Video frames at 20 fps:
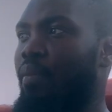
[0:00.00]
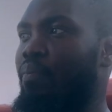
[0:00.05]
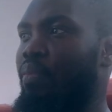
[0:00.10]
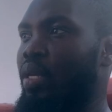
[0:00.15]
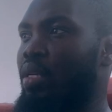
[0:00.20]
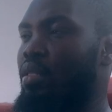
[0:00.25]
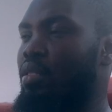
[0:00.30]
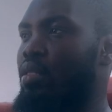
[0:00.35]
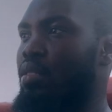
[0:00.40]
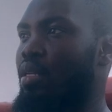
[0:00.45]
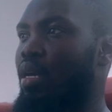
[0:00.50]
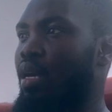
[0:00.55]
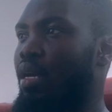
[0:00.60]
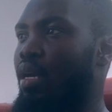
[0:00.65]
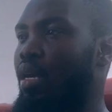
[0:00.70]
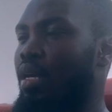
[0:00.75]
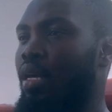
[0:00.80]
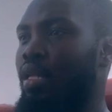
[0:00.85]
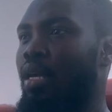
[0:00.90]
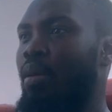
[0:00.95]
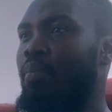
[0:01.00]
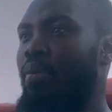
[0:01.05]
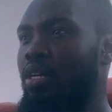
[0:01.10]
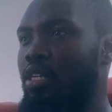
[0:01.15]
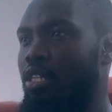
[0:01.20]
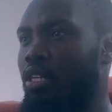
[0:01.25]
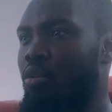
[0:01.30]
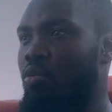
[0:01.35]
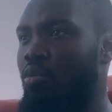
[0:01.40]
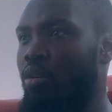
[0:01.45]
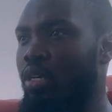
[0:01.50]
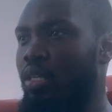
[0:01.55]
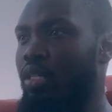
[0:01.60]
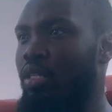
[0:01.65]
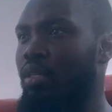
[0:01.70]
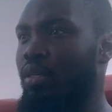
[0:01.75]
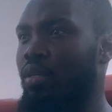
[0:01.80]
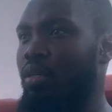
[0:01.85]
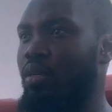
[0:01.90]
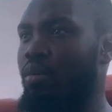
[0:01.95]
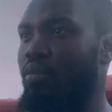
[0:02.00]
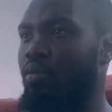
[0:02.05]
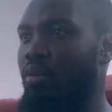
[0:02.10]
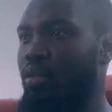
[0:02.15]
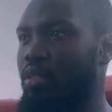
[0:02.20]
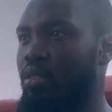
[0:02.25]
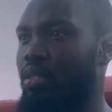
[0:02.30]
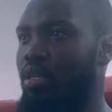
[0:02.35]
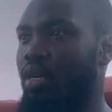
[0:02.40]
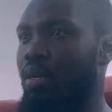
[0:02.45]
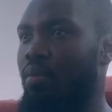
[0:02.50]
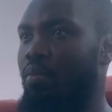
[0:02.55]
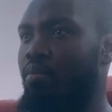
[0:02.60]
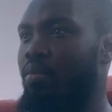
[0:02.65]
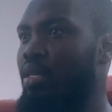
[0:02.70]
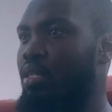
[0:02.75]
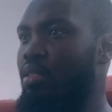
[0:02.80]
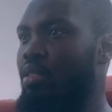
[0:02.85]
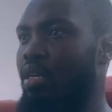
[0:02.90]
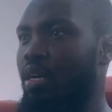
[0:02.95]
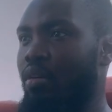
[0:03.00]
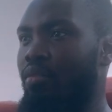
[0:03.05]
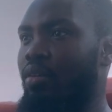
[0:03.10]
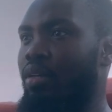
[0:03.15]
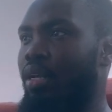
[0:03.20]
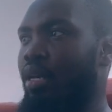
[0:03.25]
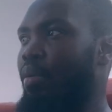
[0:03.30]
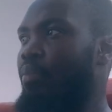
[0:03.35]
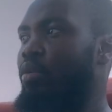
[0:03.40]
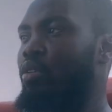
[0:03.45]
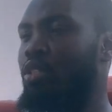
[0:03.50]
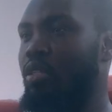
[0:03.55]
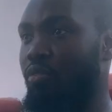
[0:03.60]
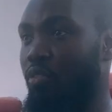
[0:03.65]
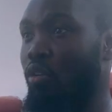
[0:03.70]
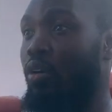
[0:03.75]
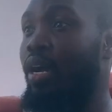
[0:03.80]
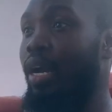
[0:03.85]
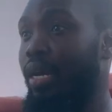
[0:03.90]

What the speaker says: It's a Persian word, which means heaven, a beautiful mm-hmm.